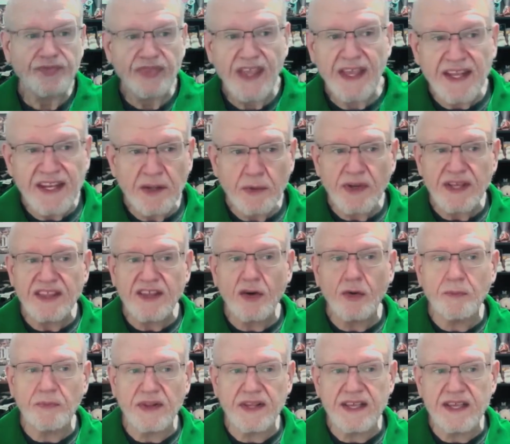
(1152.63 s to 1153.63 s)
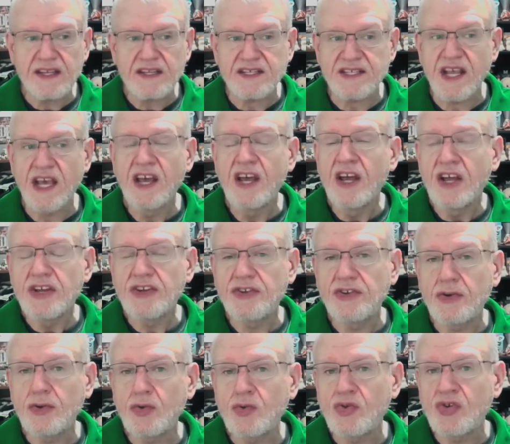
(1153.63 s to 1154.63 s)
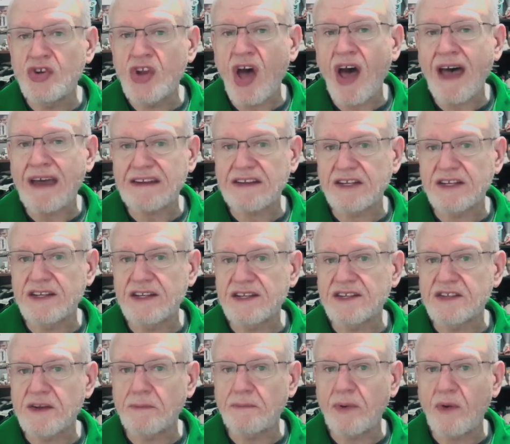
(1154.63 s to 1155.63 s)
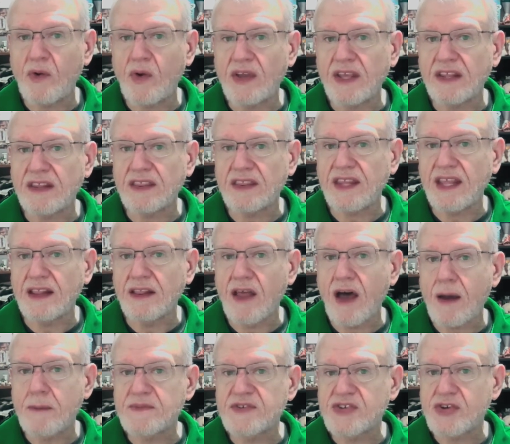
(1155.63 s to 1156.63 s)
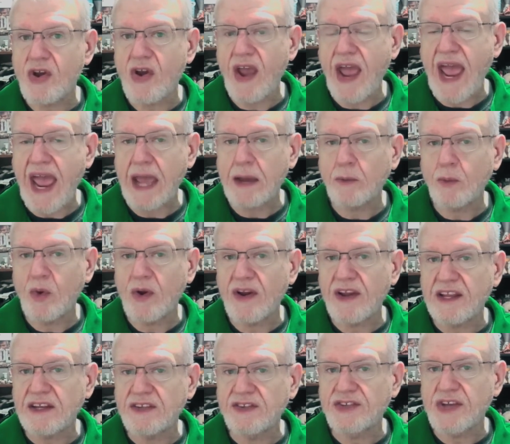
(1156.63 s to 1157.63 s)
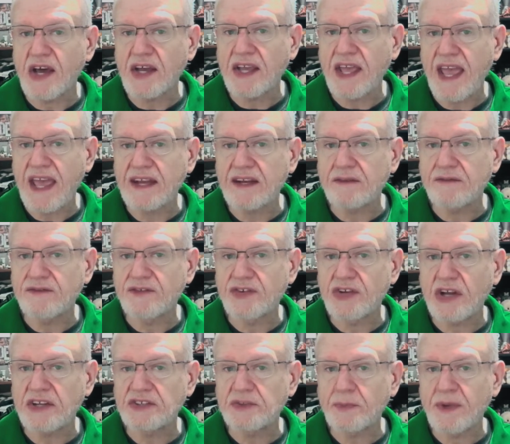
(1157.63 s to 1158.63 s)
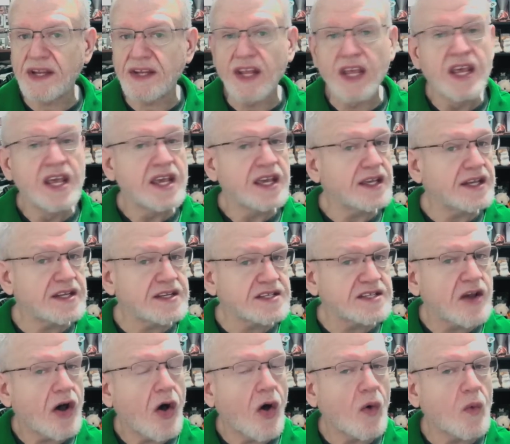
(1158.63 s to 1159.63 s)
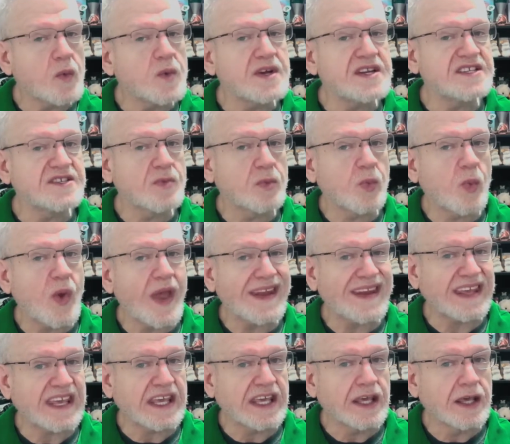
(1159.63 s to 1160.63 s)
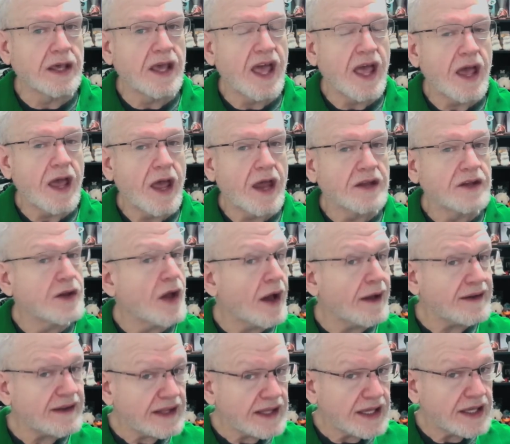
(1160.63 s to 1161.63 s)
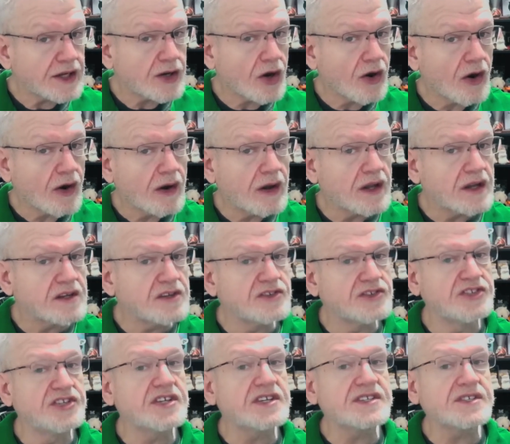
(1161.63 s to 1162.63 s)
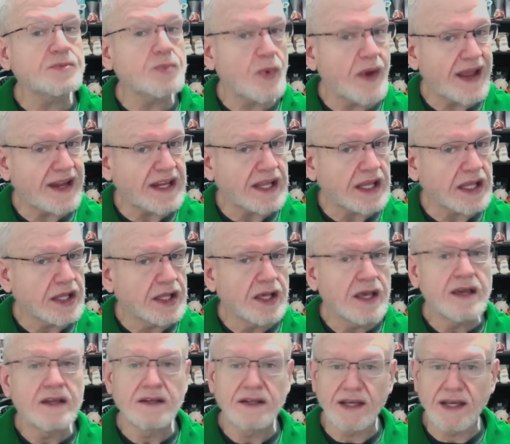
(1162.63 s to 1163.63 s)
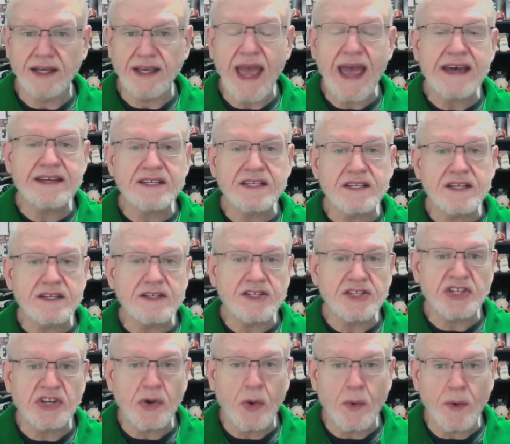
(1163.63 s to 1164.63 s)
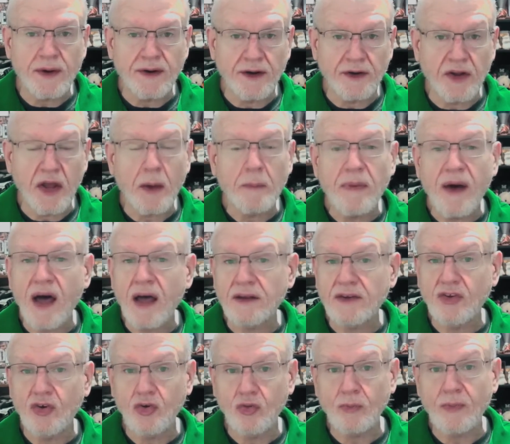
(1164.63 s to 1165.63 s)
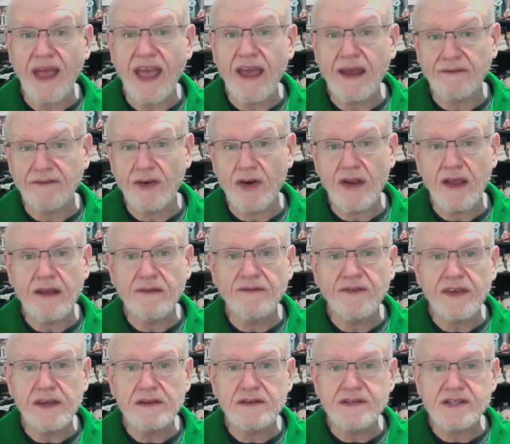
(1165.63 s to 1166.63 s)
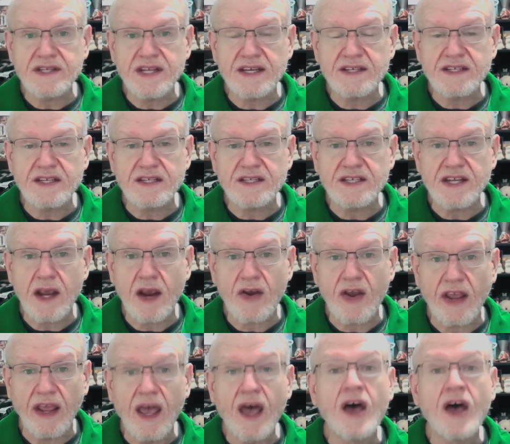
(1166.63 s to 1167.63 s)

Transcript: Anyway though, please do not disappoint the lobster hat wearing duck head of judgment. It is always ready, not eager, just ready to cast its scorn upon whomever it feels necessary.